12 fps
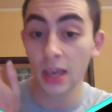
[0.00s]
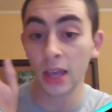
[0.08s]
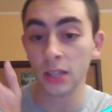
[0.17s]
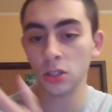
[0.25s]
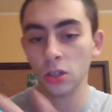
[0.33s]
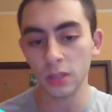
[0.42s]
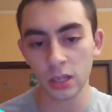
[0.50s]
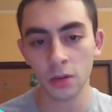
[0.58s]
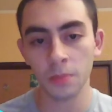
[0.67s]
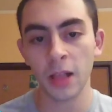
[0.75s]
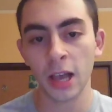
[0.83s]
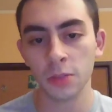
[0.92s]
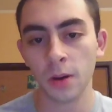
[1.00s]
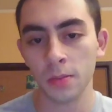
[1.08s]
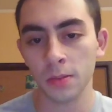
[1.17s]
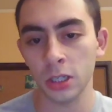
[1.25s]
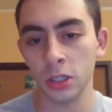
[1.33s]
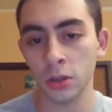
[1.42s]
and so here black's
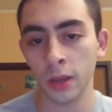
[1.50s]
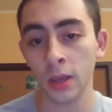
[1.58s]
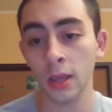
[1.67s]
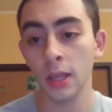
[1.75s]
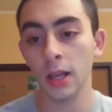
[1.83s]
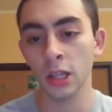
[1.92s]
probably doing